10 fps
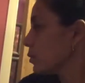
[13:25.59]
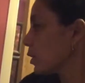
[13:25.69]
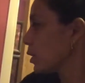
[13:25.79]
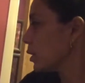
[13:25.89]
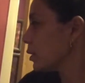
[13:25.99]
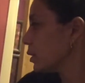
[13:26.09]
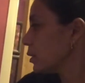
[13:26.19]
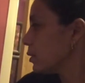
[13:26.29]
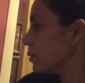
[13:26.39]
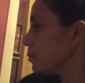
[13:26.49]
Then I
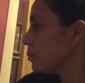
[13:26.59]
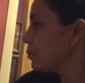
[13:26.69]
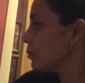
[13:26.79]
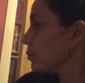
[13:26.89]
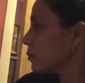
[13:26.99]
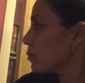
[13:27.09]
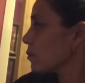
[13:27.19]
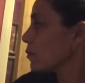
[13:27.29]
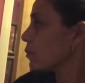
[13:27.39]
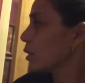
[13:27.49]
did
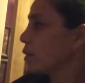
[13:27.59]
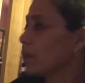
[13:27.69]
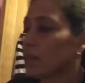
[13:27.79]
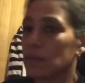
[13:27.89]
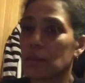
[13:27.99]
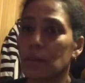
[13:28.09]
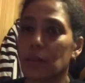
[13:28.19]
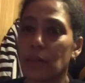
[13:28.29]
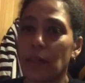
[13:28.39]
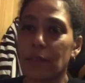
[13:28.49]
this
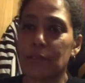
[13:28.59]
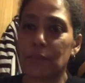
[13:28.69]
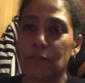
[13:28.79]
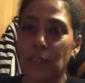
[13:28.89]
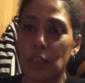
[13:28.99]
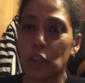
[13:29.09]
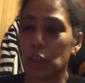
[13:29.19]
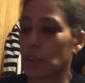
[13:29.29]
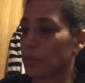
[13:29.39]
that I haven't finished.